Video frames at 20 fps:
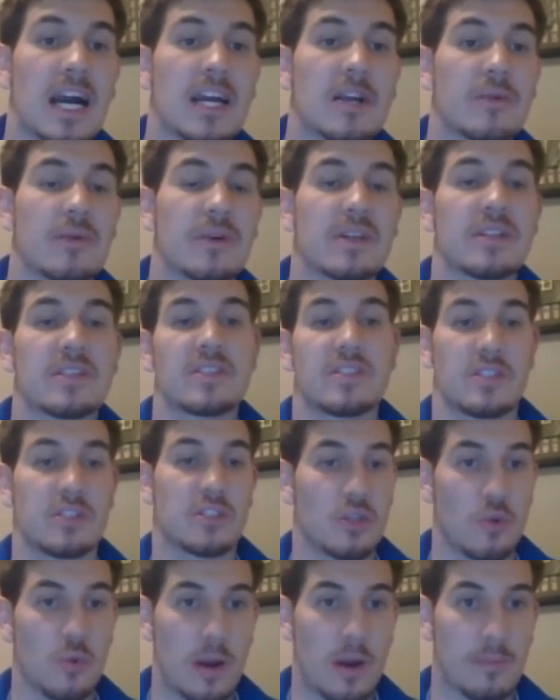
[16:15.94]
hiring
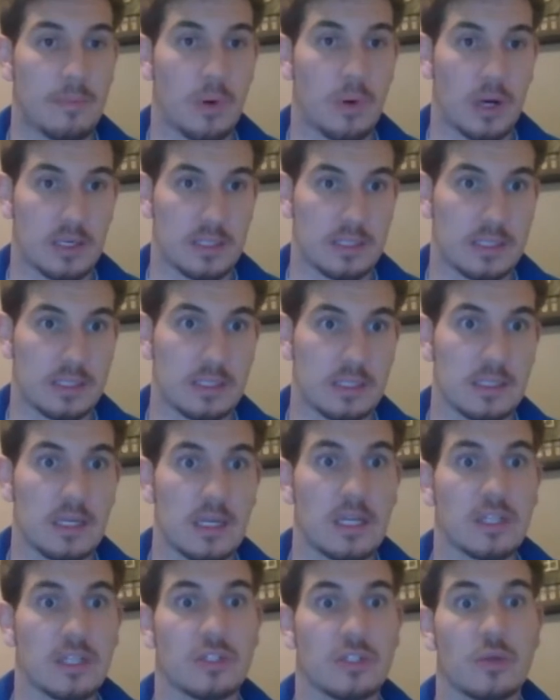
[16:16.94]
is a two-way
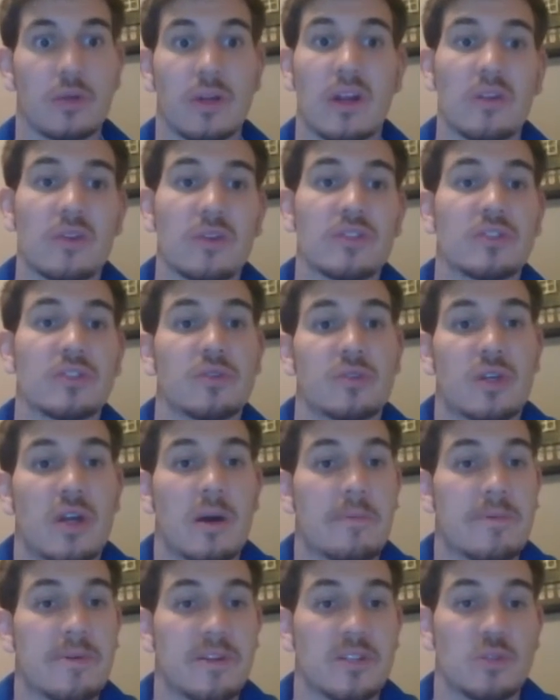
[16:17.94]
process. So not only do
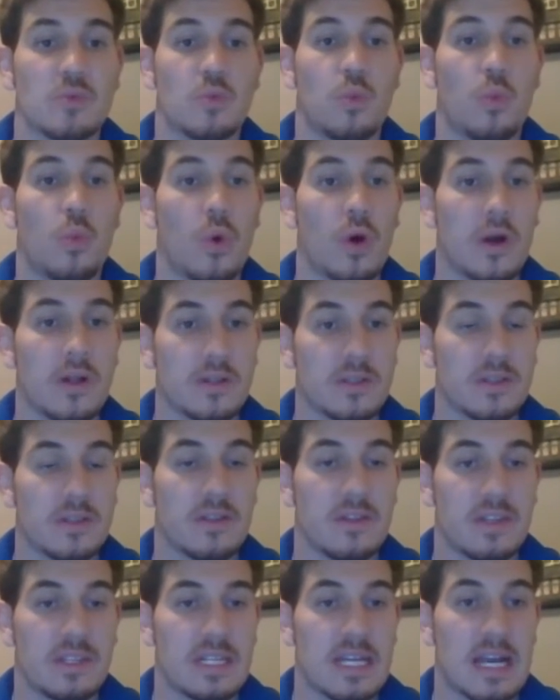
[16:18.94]
companies
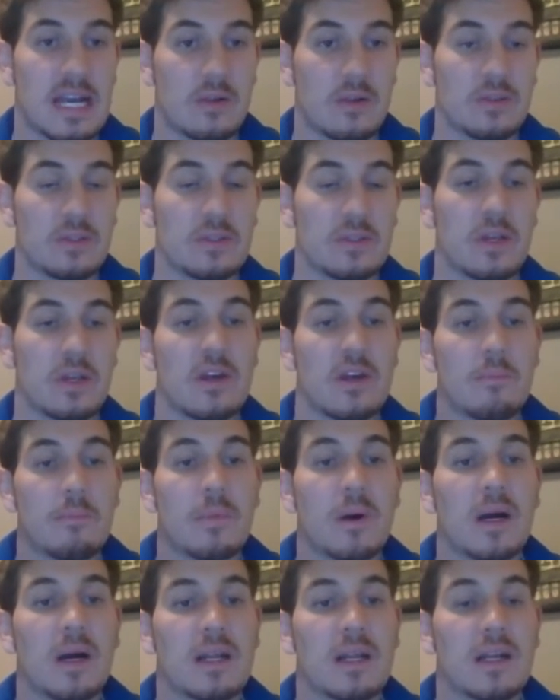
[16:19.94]
want the talent,
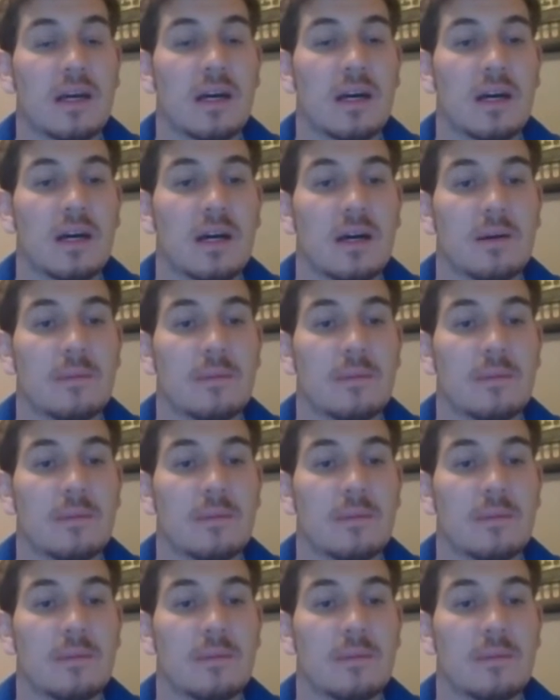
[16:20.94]
but